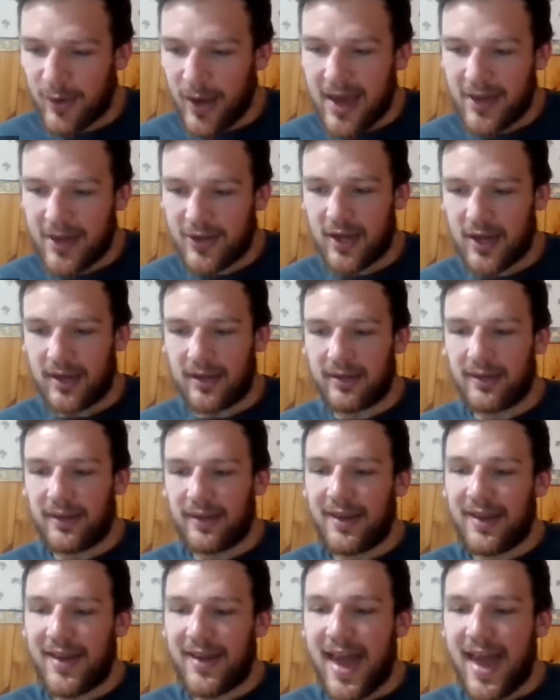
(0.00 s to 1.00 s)
question.
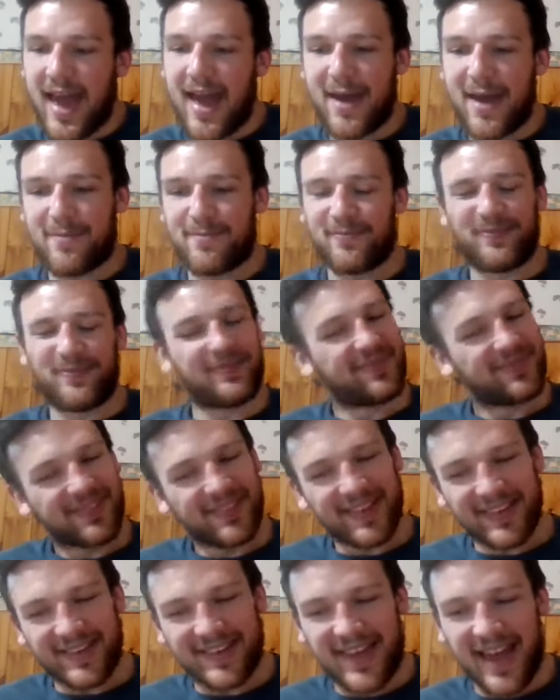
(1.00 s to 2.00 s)

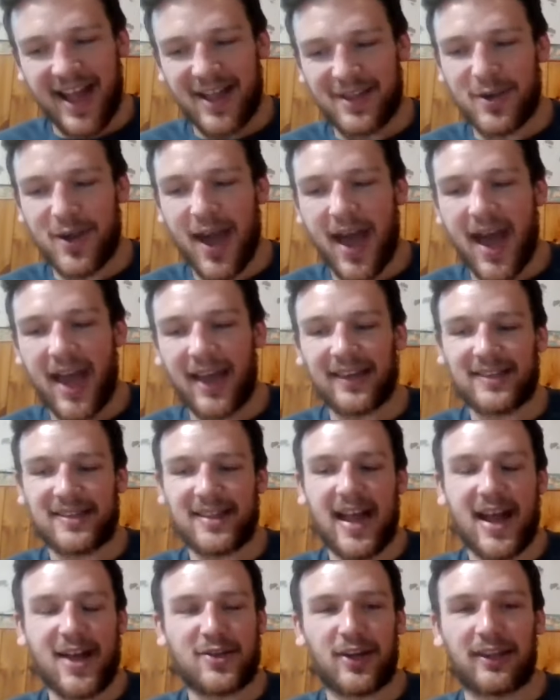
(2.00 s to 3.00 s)
Can you hang
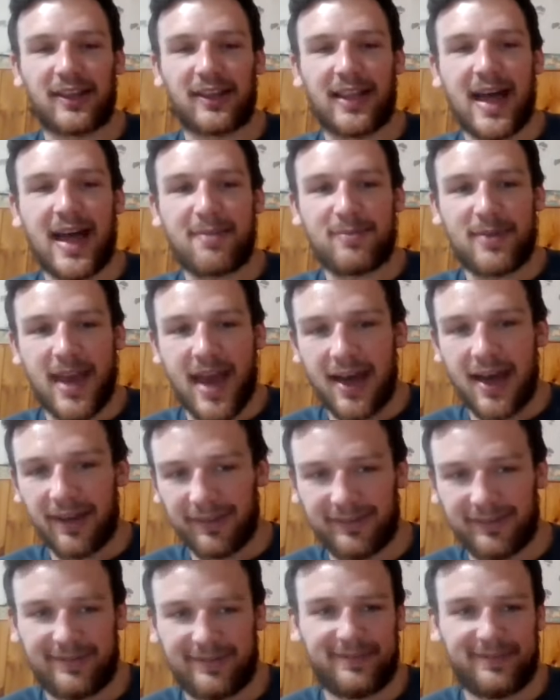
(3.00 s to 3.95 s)
snatch a lamb yet?